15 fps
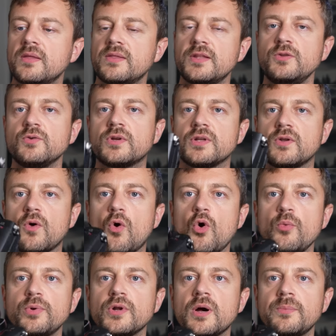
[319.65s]
Then you can
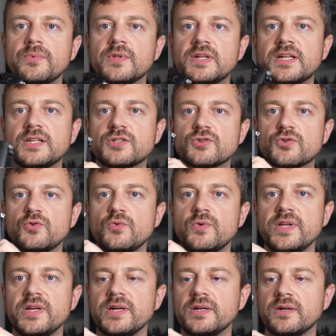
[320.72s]
open up the little screw
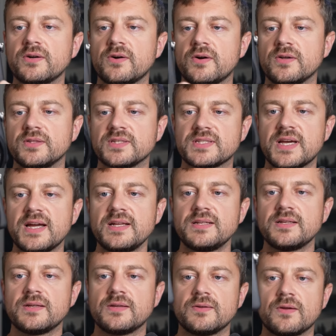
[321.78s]
here on the side,
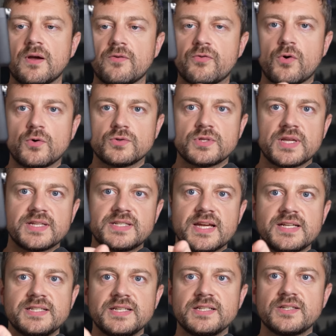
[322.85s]
of course,
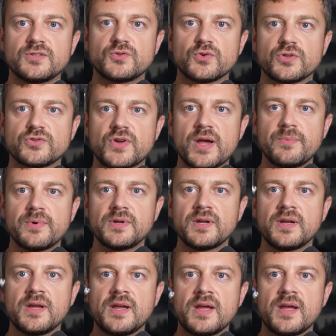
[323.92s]
attach it to your tripod,